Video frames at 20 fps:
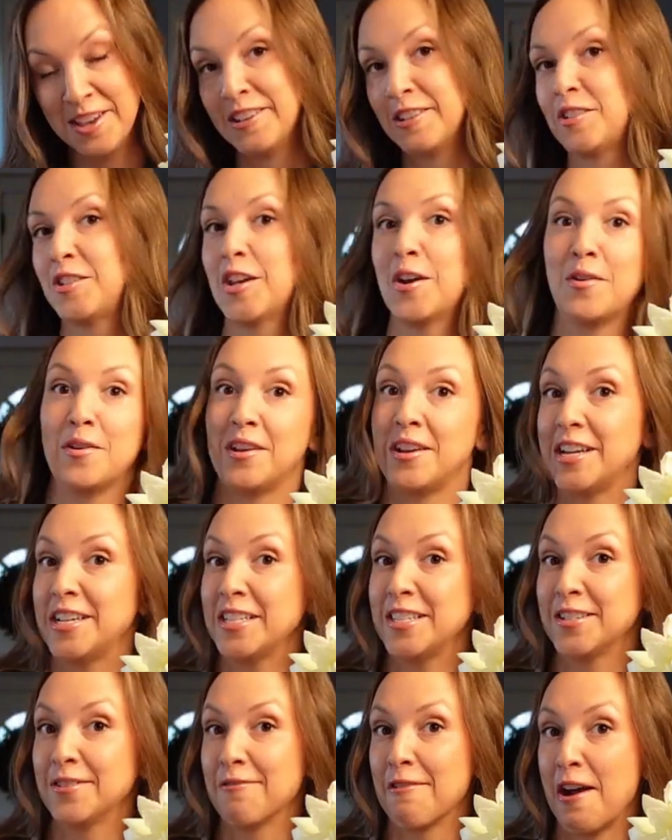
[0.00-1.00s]
So it
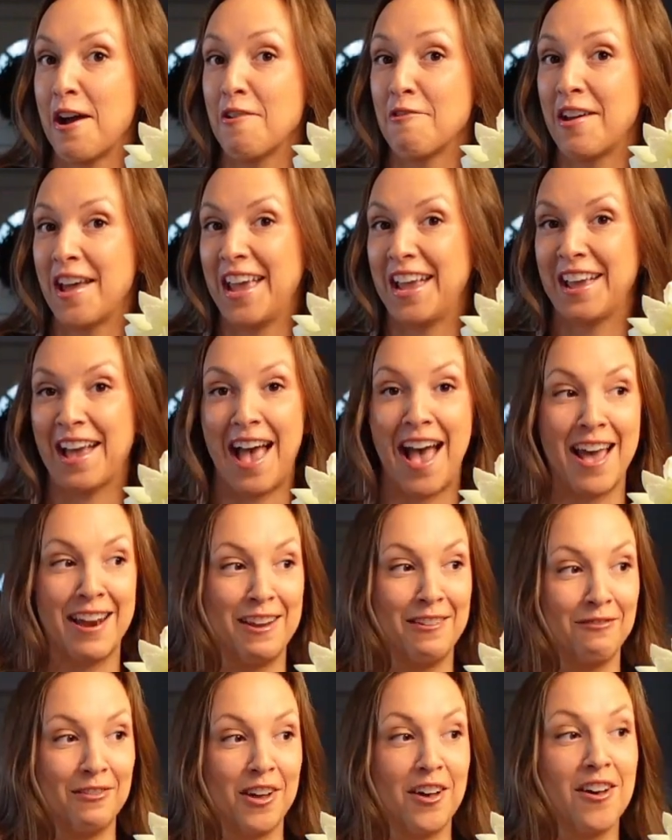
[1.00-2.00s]
is growing and
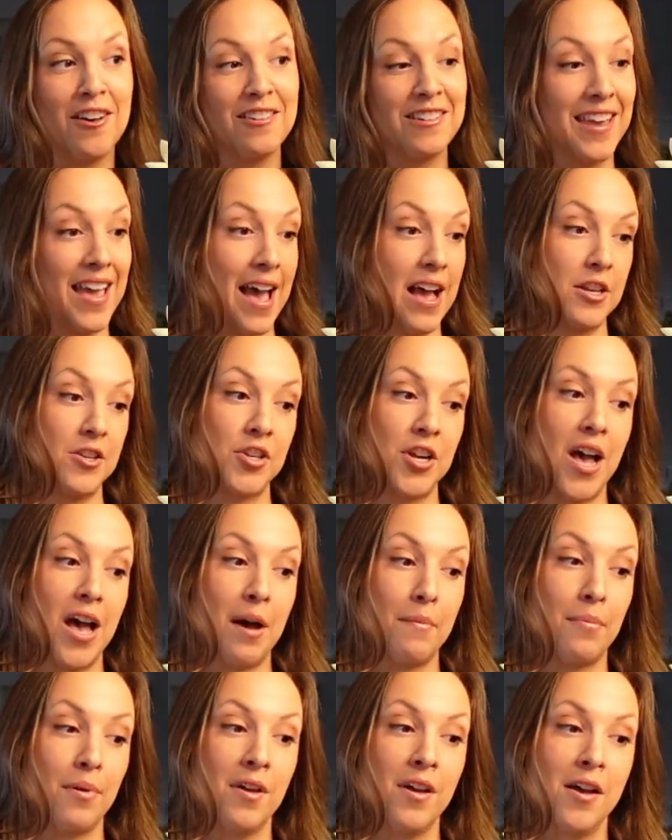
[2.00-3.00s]
it will catch
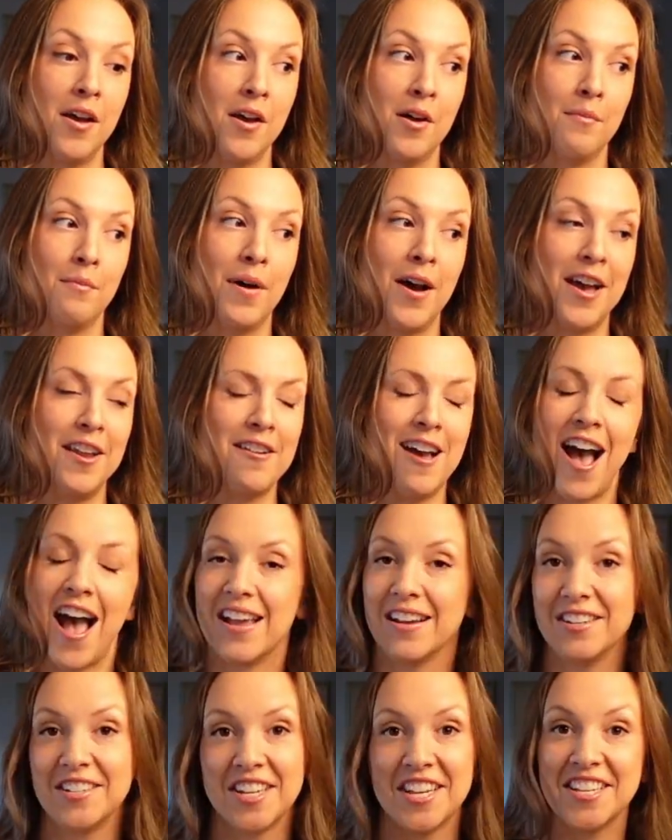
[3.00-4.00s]
up but
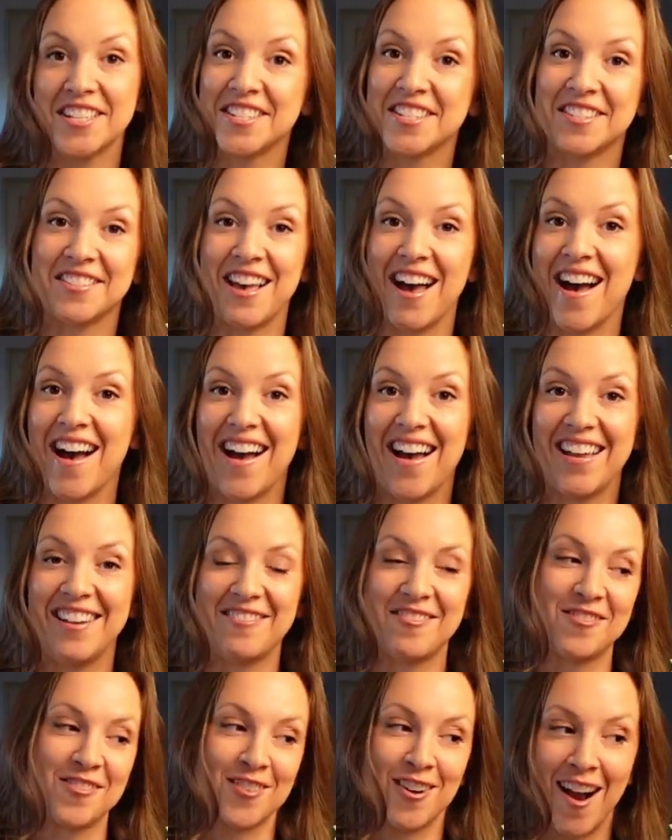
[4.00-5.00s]
I just
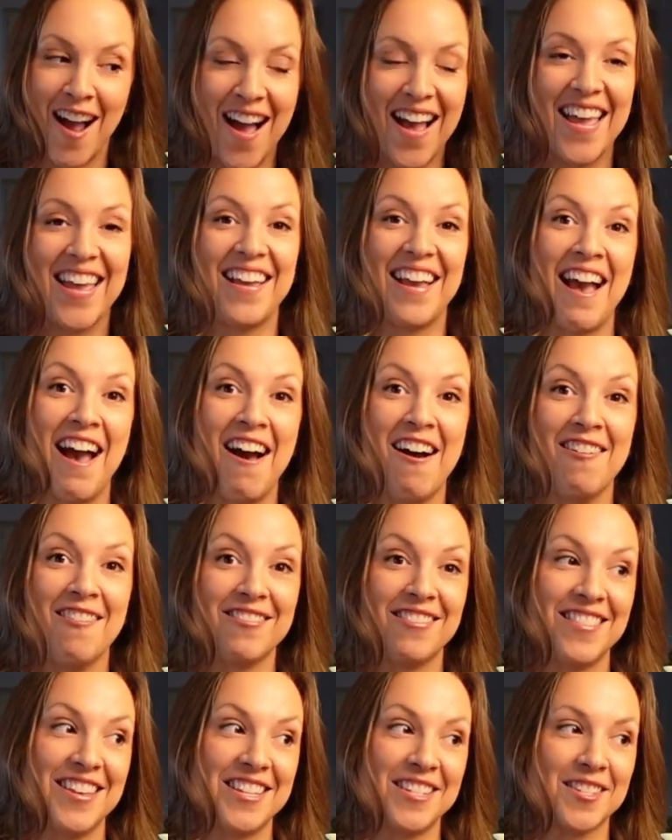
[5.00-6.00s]
thought trying
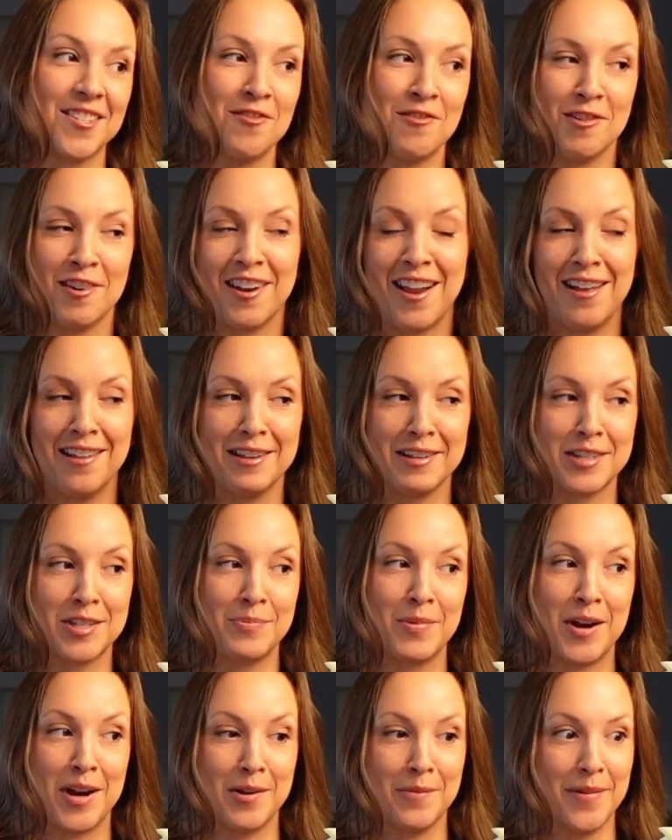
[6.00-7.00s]
out this Cornell
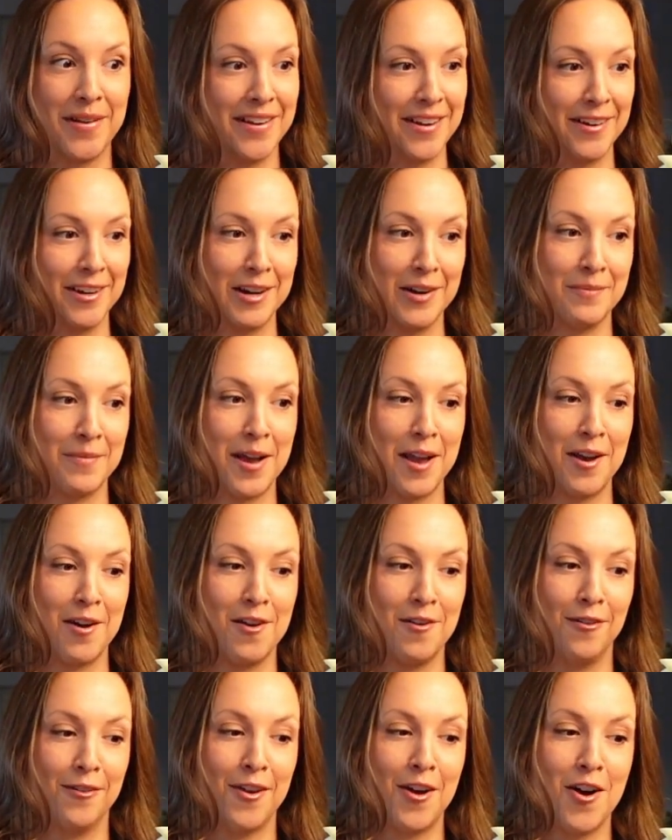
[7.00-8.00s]
experiment here in my
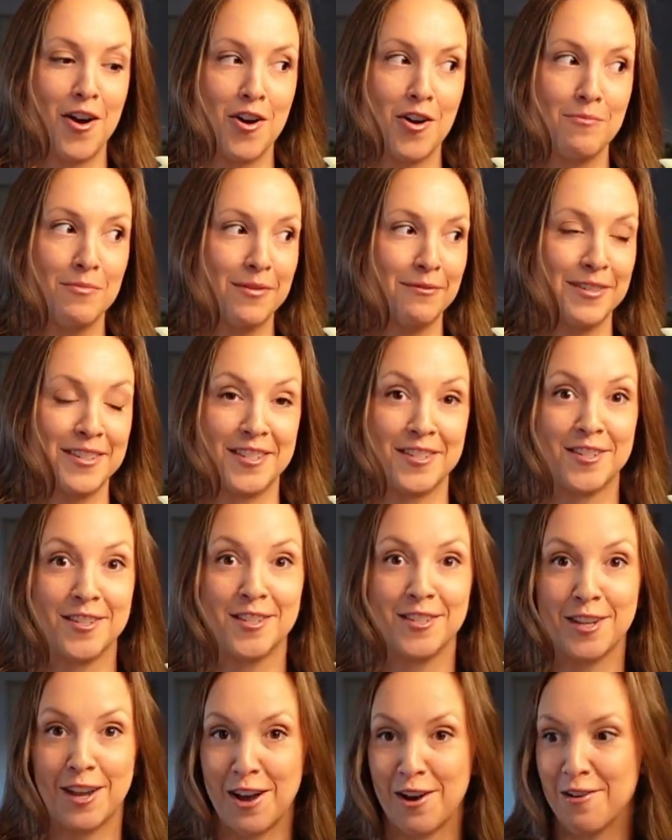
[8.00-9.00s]
own home was
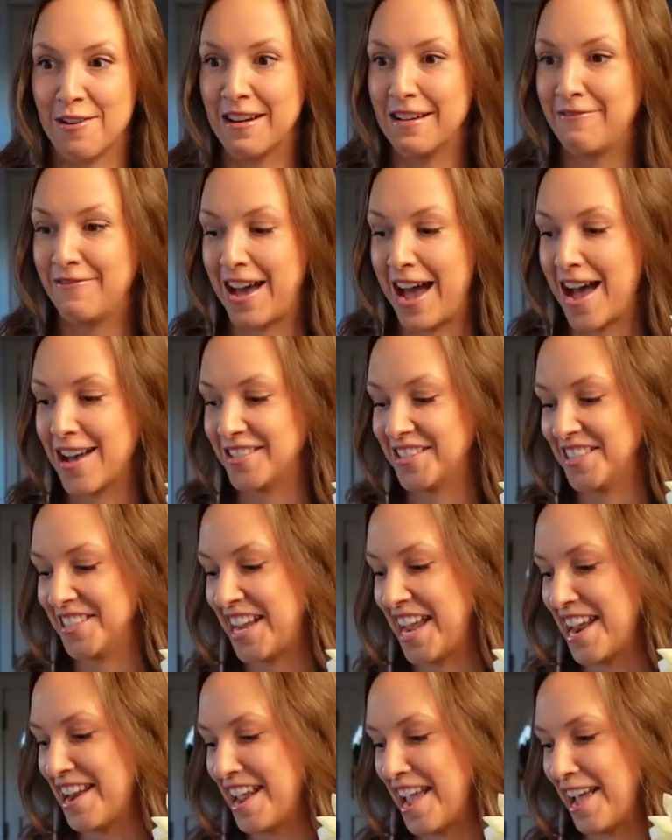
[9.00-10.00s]
so
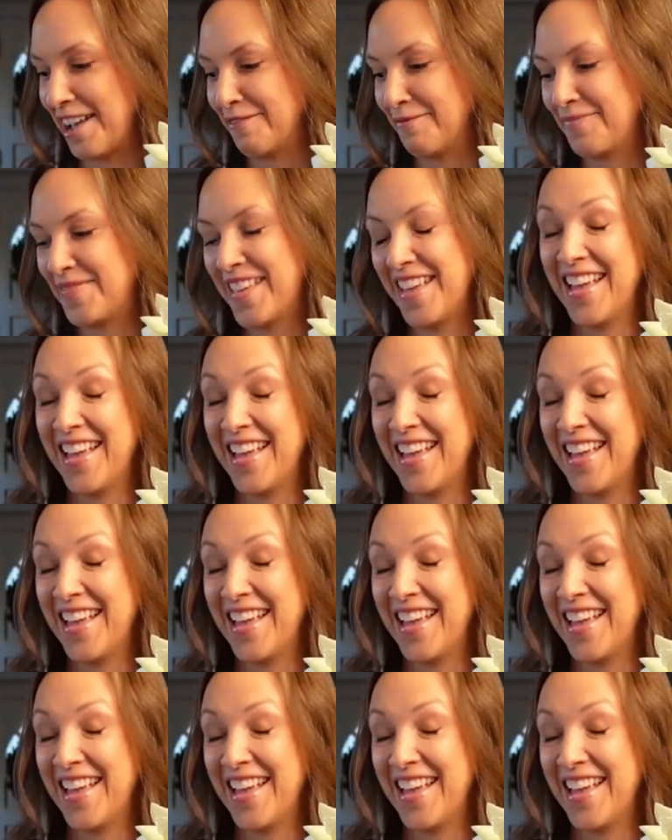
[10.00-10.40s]
fascinating.